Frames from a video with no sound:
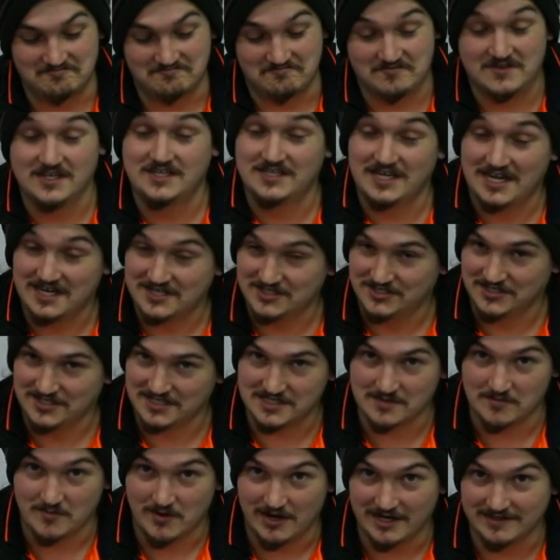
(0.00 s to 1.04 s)
This actually
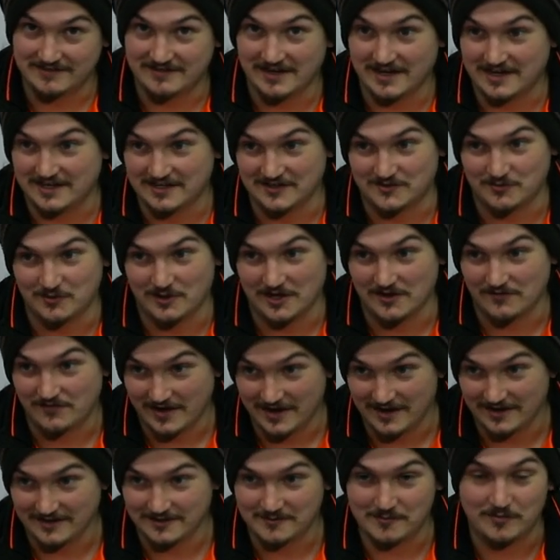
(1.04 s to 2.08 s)
isn't my deck, it's one of
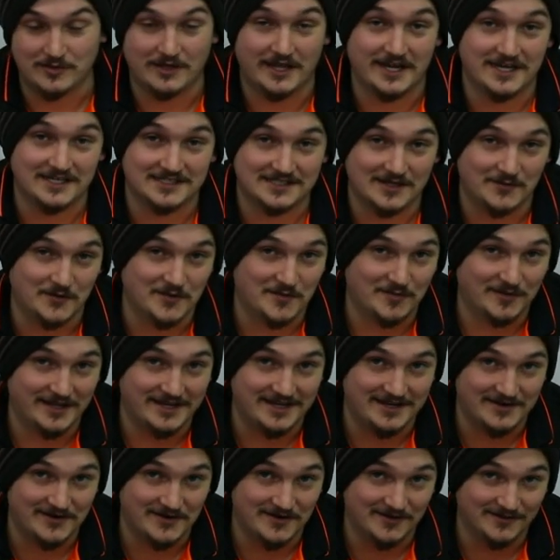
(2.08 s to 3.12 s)
our players that we
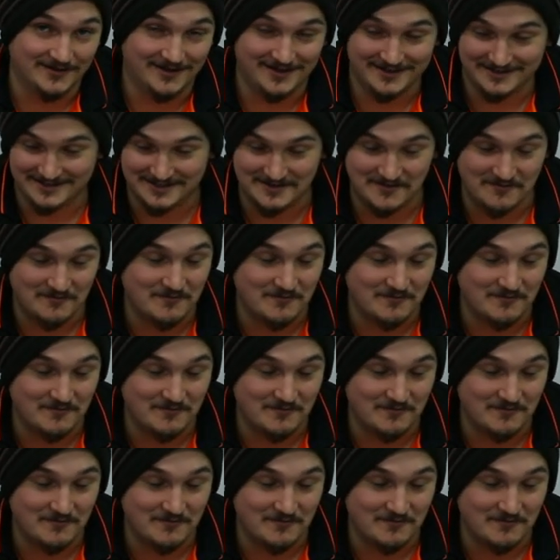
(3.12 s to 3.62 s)
play here a lot.